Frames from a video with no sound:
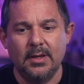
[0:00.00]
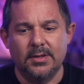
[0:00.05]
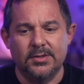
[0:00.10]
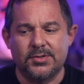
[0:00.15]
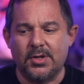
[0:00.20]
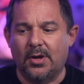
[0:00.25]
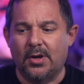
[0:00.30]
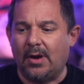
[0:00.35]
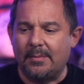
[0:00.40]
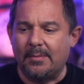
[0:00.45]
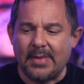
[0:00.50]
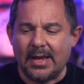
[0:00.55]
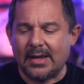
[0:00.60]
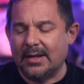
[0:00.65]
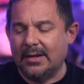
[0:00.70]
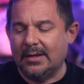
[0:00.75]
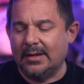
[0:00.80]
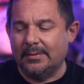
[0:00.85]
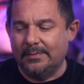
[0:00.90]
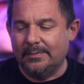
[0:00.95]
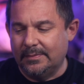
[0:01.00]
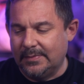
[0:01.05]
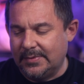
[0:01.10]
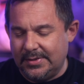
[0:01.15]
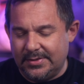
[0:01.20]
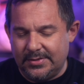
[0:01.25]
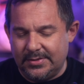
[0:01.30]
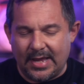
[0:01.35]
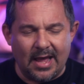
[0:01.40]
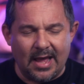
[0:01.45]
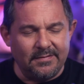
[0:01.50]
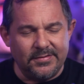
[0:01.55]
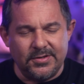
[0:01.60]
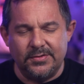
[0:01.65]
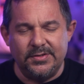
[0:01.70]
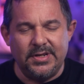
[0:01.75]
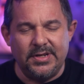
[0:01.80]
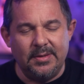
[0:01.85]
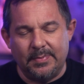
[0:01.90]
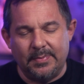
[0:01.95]
So I'm not going to dive too
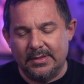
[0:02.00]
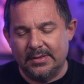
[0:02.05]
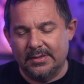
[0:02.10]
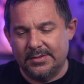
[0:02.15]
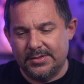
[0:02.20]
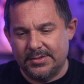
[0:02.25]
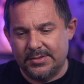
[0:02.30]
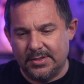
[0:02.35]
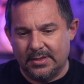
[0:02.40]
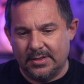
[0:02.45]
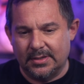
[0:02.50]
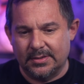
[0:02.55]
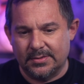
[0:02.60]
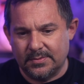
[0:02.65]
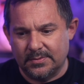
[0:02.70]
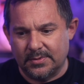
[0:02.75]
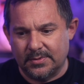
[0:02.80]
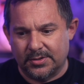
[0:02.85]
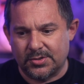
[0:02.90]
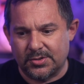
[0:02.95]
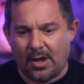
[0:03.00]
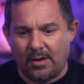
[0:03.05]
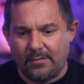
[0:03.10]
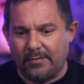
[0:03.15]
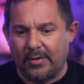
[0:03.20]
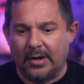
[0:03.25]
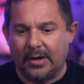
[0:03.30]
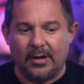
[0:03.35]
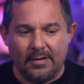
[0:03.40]
deep into the software.